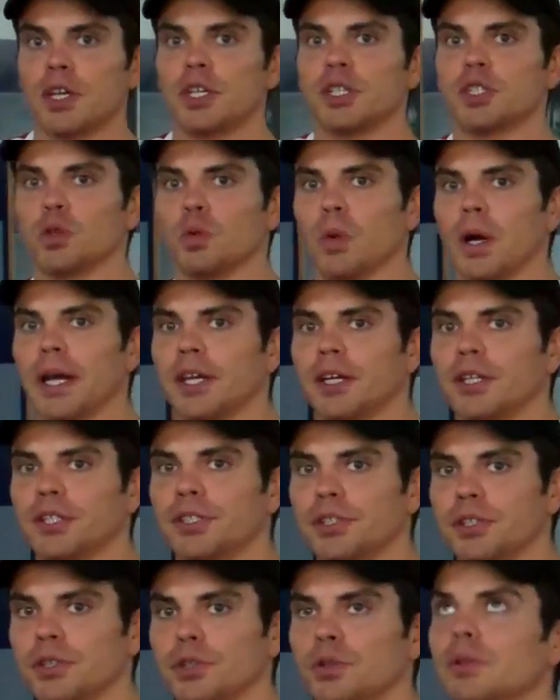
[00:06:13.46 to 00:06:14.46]
So what you
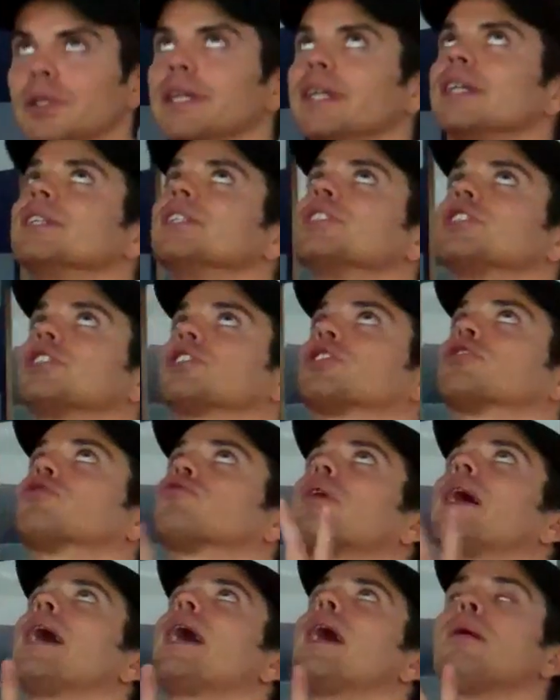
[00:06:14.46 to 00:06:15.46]
can do is just
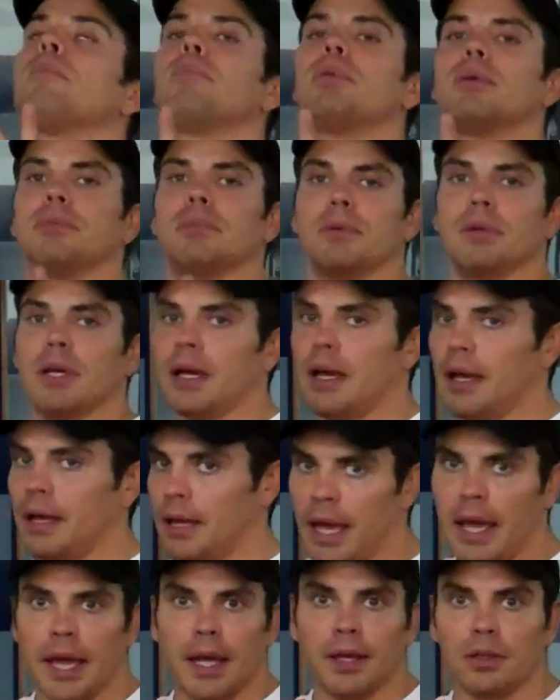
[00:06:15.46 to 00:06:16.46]
grab a
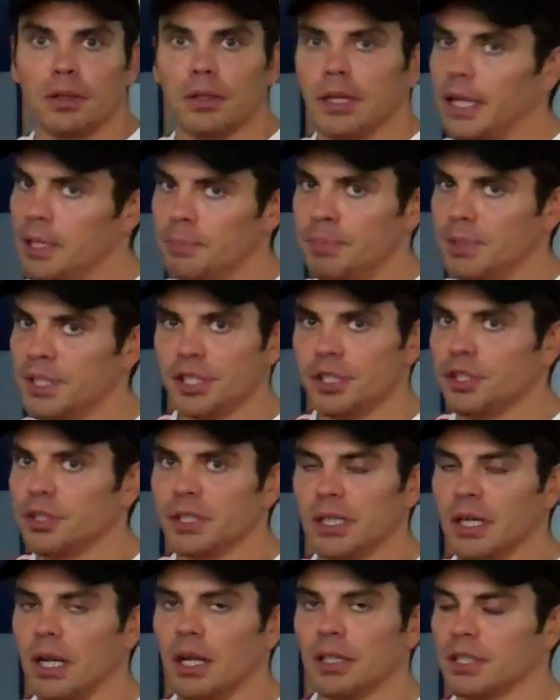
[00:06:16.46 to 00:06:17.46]
handle, any position
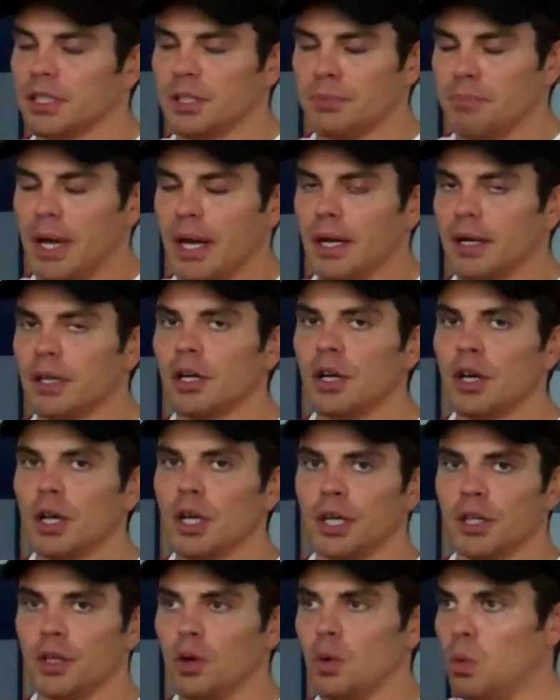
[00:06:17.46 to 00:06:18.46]
at all, doesn't matter.
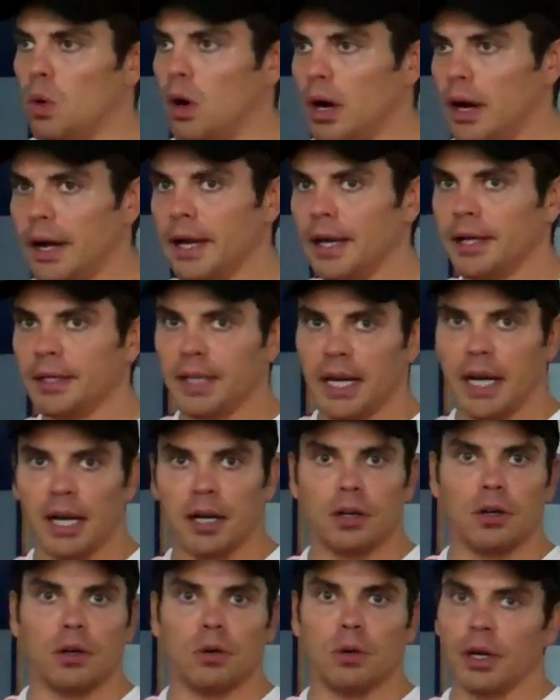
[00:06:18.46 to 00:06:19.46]
You know, wide,
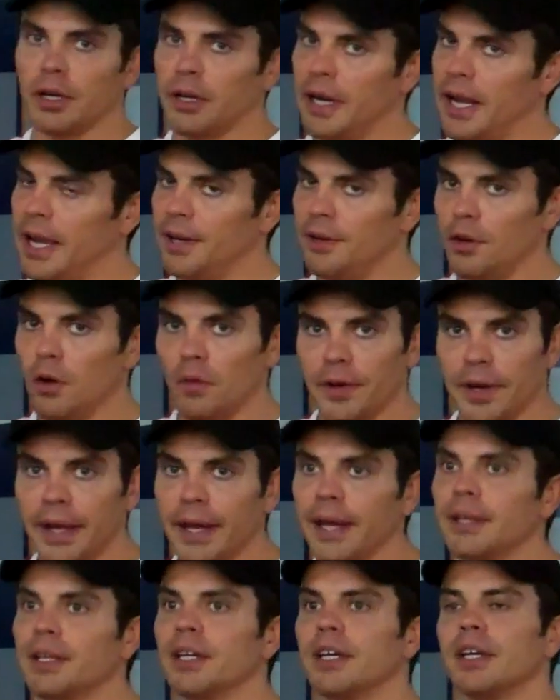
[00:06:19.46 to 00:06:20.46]
narrow, underhand,
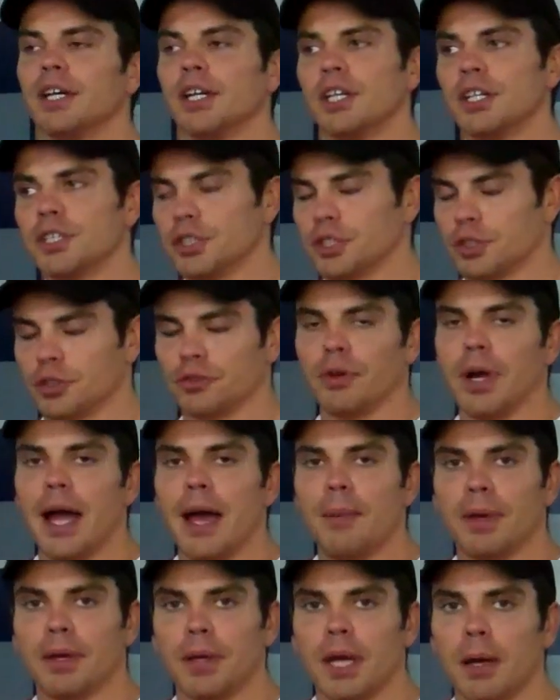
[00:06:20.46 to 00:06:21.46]
overhand. Just
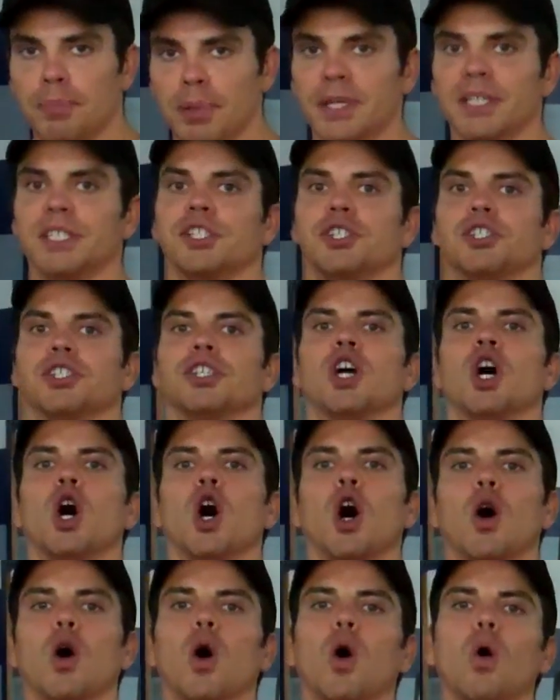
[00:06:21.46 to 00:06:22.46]
grab a position,
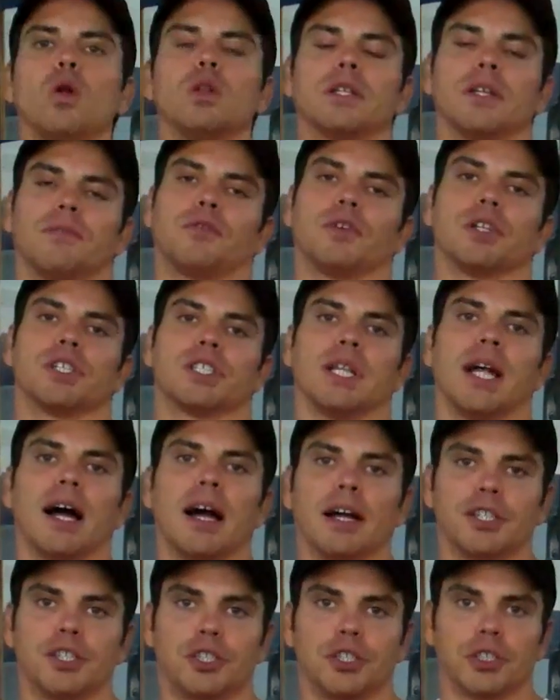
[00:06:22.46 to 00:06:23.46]
hold it for as
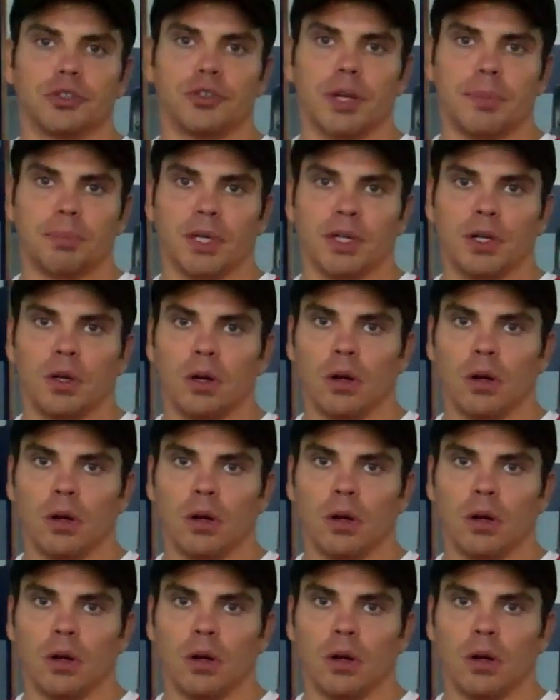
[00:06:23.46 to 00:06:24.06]
long as your grip can